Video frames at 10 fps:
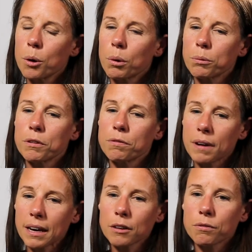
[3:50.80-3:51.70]
What we
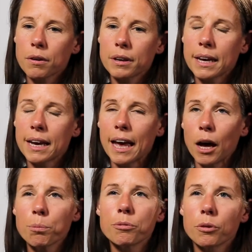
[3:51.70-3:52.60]
find very
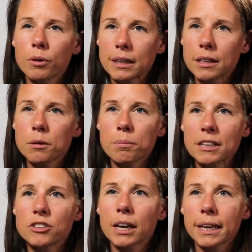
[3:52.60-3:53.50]
helpful in the
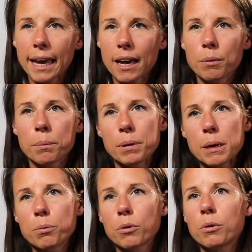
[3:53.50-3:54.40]
dementia care, where
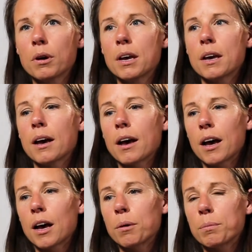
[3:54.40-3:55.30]
people
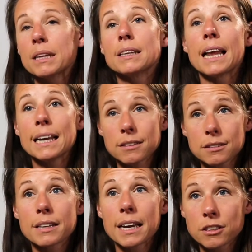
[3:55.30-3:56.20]
in later
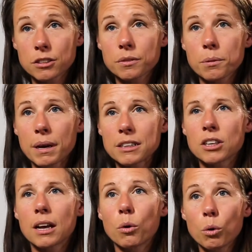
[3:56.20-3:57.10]
stages of
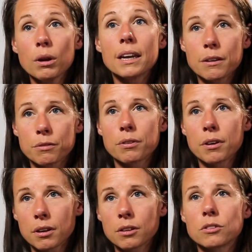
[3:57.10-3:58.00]
dementia all live
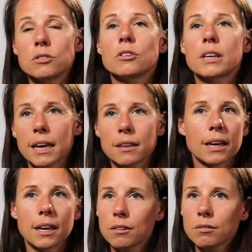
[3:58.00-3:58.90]
together
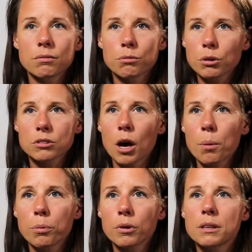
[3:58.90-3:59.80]
in, for
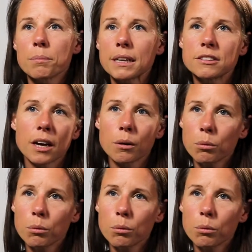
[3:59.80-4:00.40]
example, a dementia